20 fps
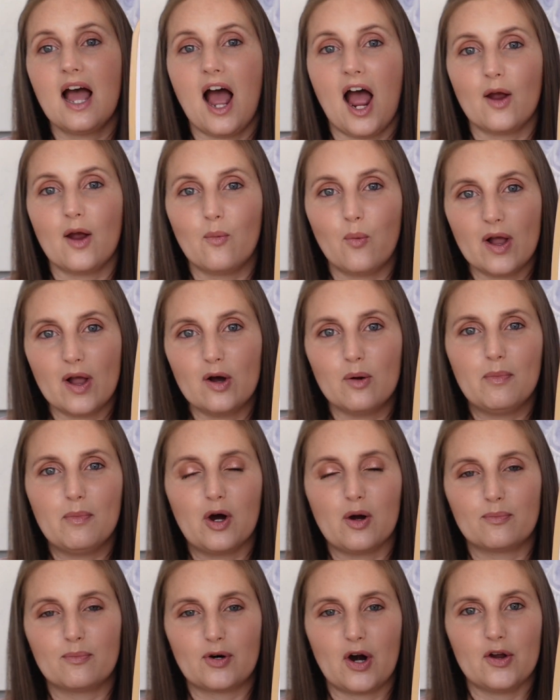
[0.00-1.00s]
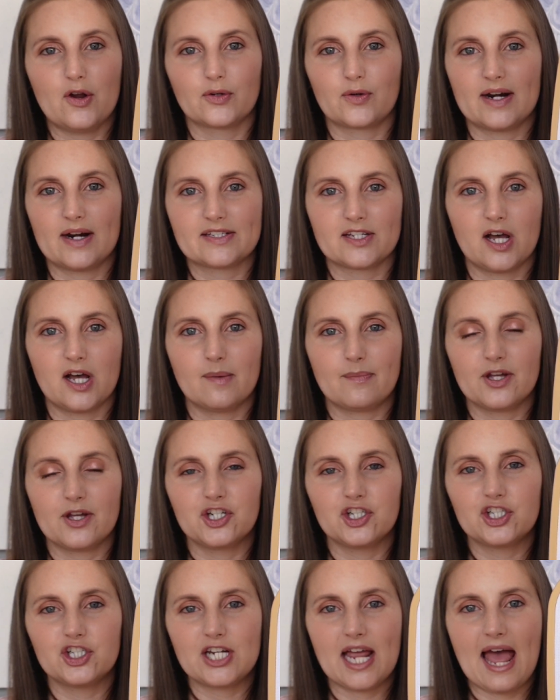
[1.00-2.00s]
I will put progress up
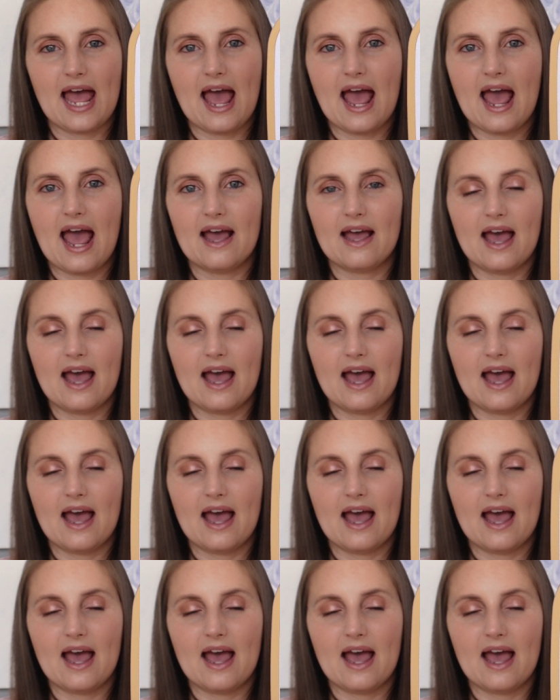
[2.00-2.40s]
and share